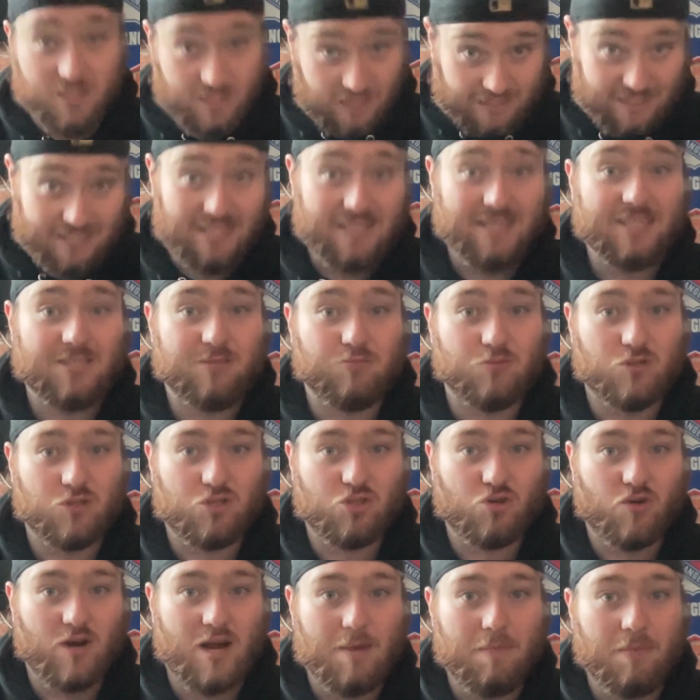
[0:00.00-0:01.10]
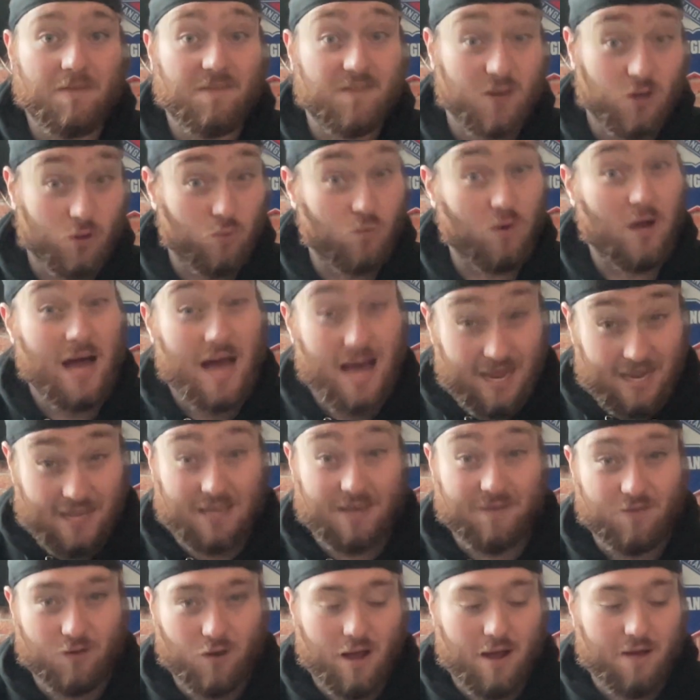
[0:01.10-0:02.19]
is in this month's crate, but if you
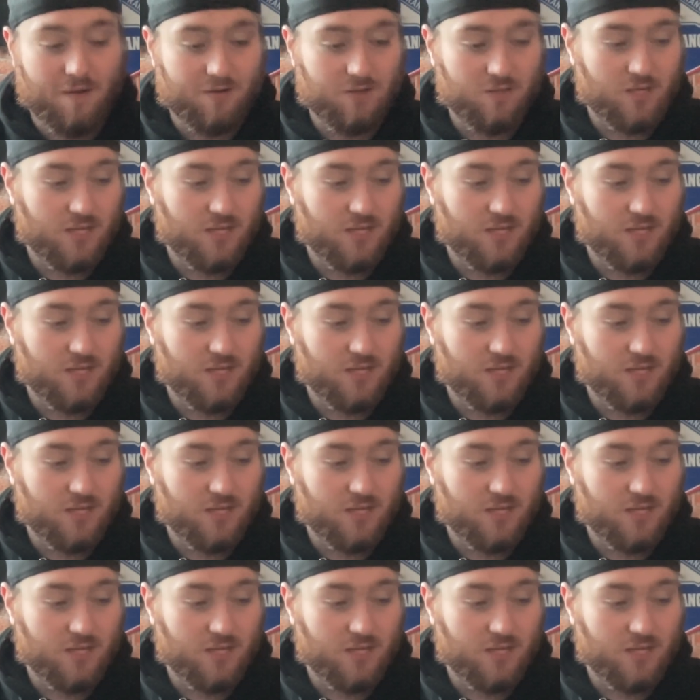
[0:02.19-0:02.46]
are